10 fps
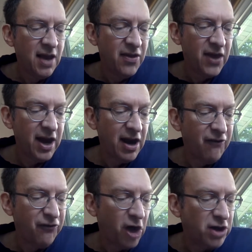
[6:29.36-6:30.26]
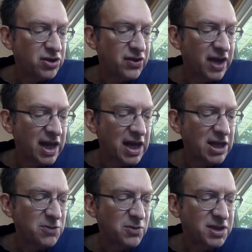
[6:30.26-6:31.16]
There, far to the
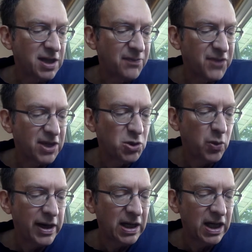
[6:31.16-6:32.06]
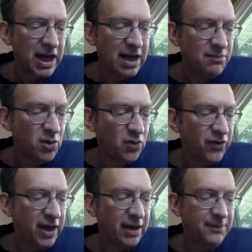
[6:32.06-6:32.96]
east, was something twinkling and
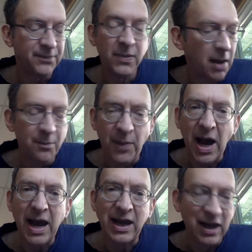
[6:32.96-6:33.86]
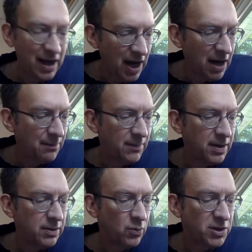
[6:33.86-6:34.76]
moving. "By gum,"
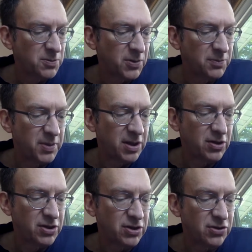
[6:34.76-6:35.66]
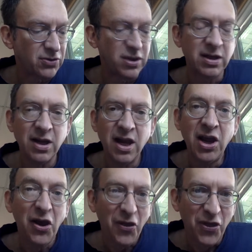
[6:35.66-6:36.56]
whispered Peter to Susan,
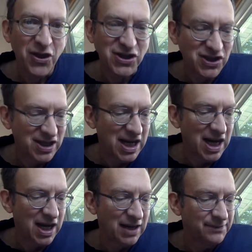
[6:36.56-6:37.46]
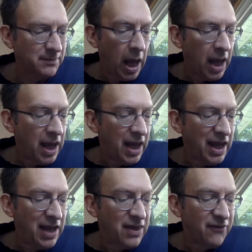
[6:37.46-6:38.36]
"the sea."
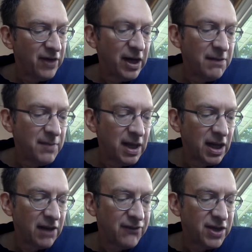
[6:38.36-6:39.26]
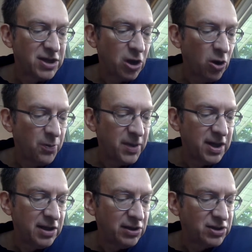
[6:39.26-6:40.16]
In the very middle of this open
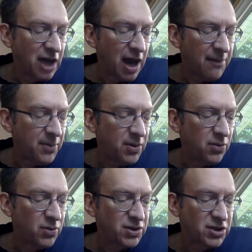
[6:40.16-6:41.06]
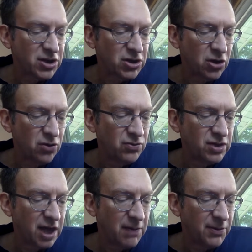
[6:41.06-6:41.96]
hilltop was the stone
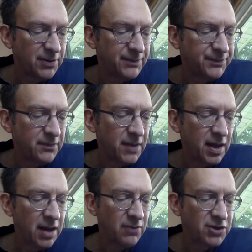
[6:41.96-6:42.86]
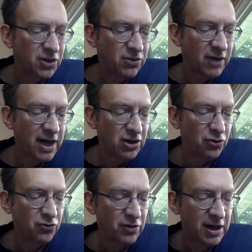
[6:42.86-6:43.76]
table. It was a great
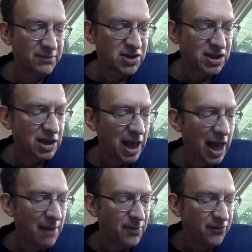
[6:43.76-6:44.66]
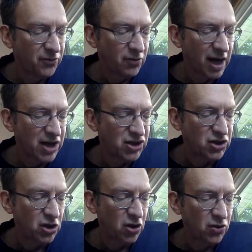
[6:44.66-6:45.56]
grim slab of gray
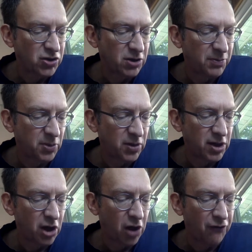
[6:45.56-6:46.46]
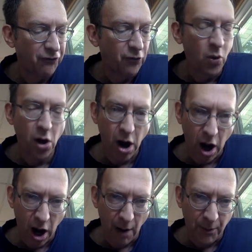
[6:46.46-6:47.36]
stone supported on four
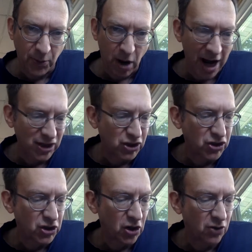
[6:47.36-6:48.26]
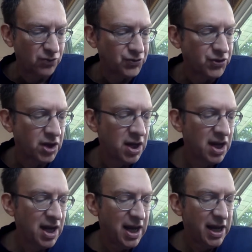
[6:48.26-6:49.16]
upright stones.
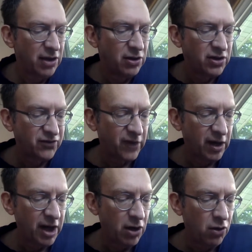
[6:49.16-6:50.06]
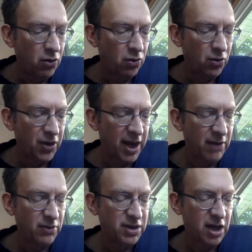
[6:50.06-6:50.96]
It looked very old, and it
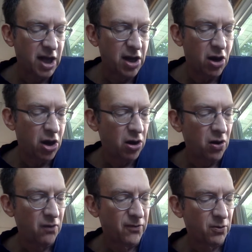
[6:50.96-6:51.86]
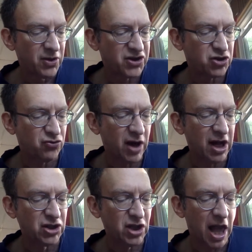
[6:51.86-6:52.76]
was cut all over with
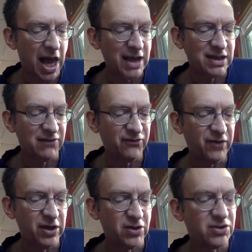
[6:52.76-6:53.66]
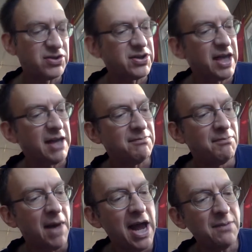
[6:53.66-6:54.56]
strange lines and figures that
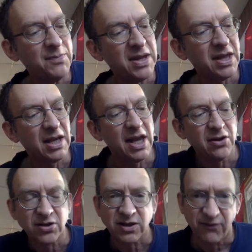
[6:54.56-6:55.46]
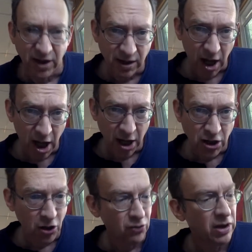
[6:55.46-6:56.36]
might be the letters of an
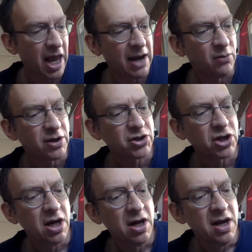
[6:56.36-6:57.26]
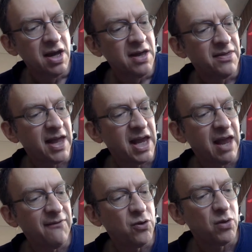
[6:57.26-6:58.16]
unknown language. They
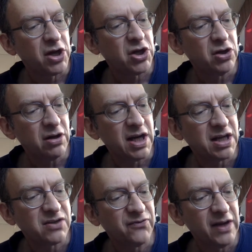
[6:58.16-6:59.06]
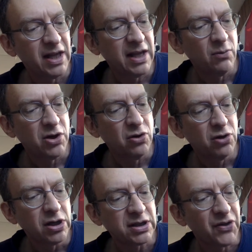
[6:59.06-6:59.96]
gave you a curious feeling when you
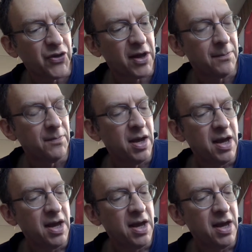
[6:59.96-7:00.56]
looked at them.